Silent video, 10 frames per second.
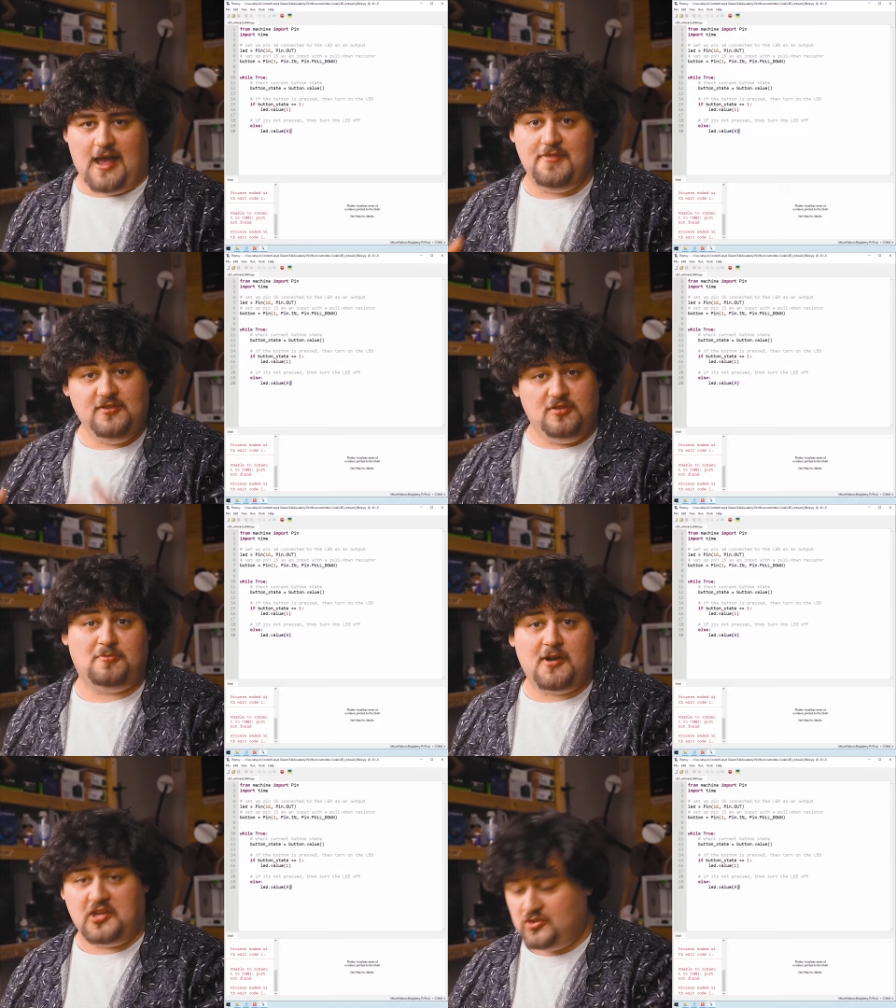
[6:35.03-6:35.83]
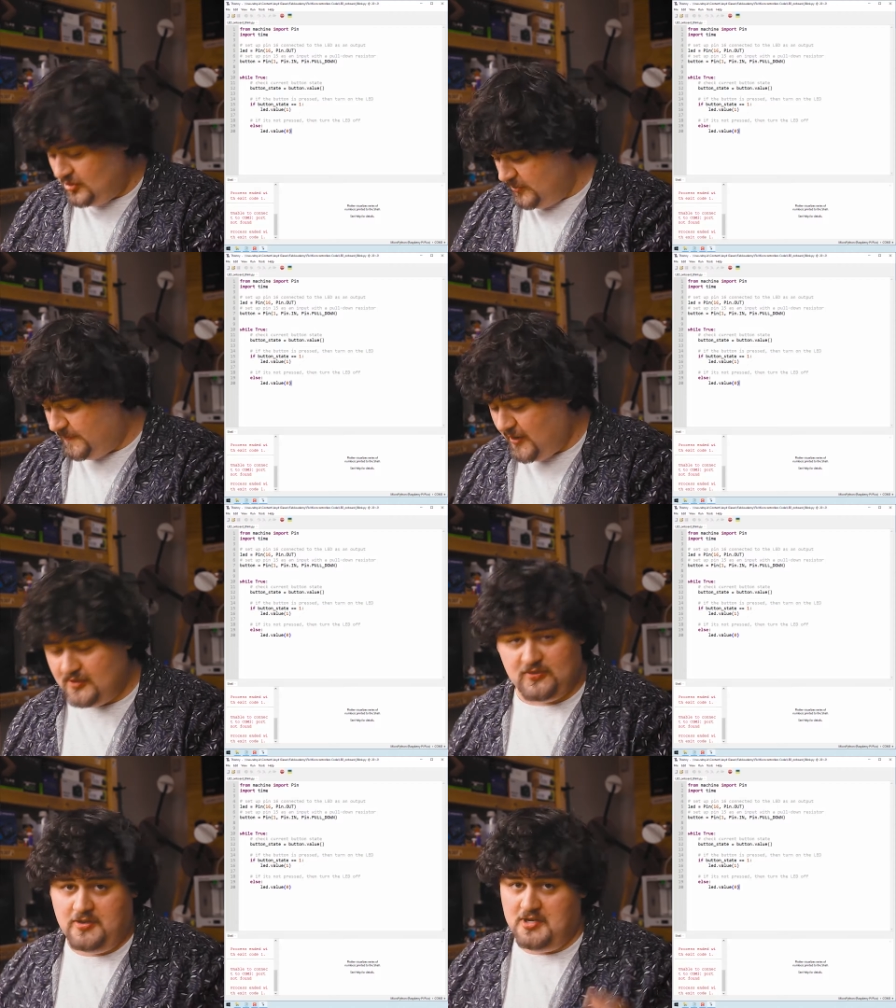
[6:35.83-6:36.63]
And this is running so
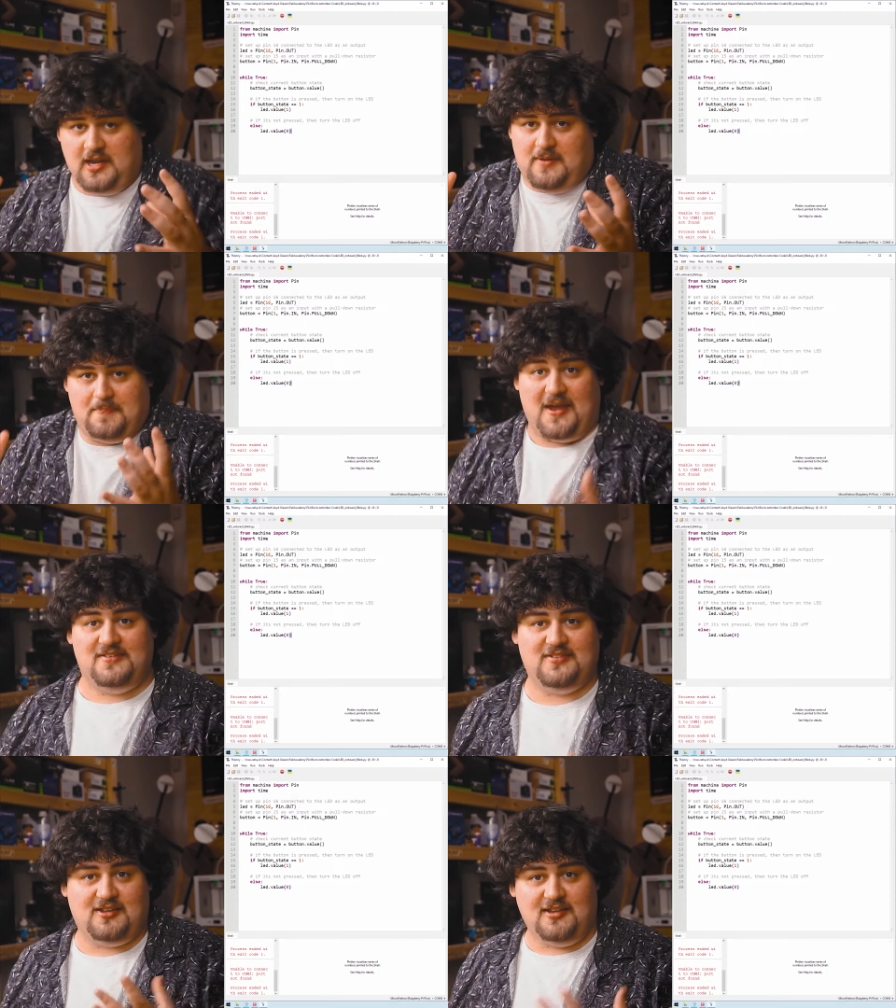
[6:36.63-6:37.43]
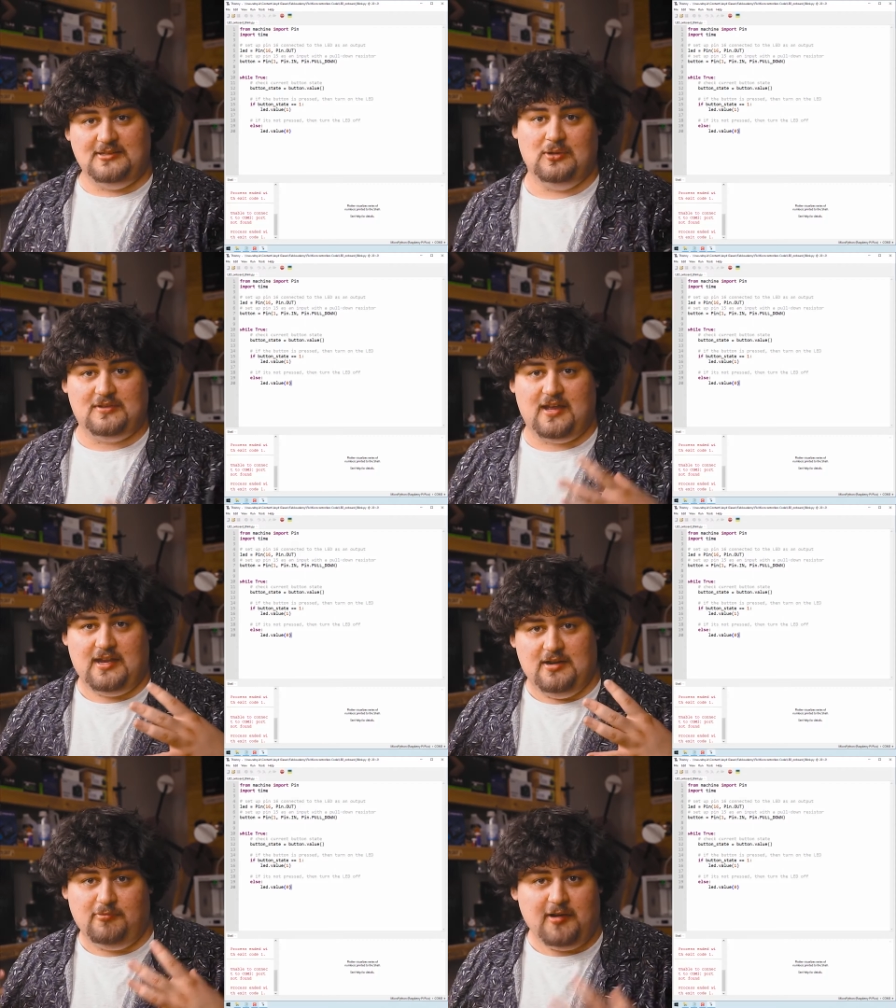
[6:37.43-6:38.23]
fast that it basically looks
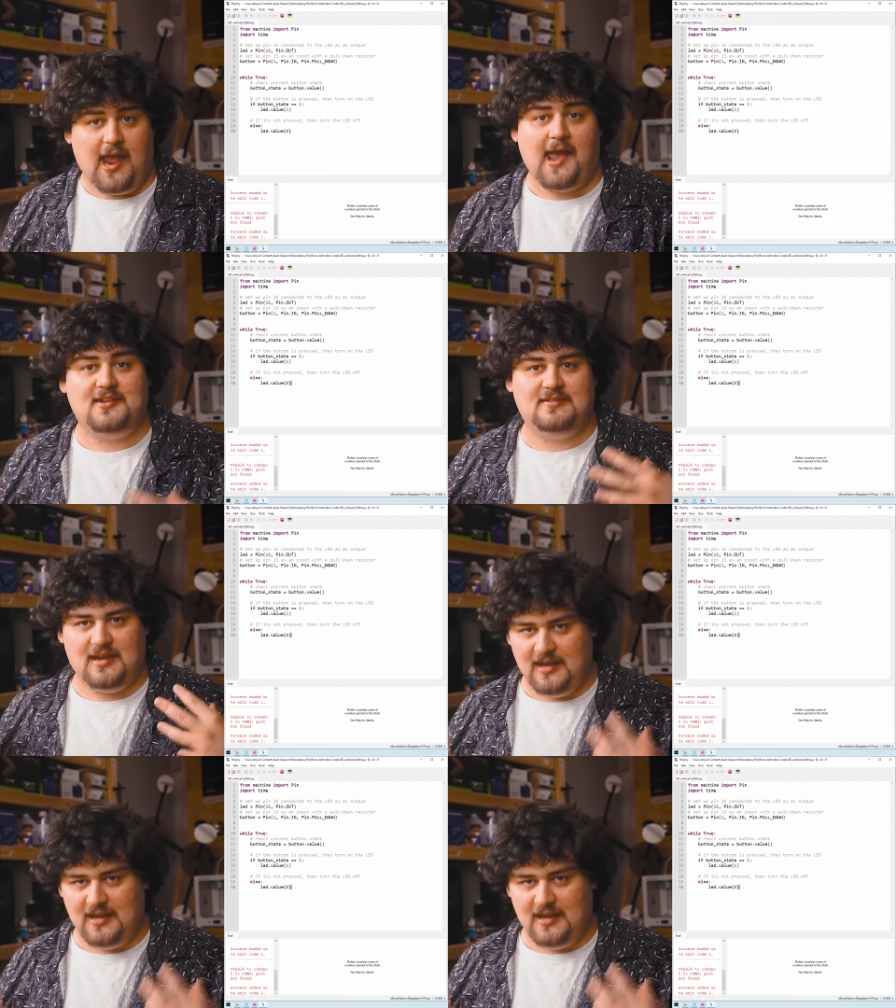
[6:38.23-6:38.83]
like it reacts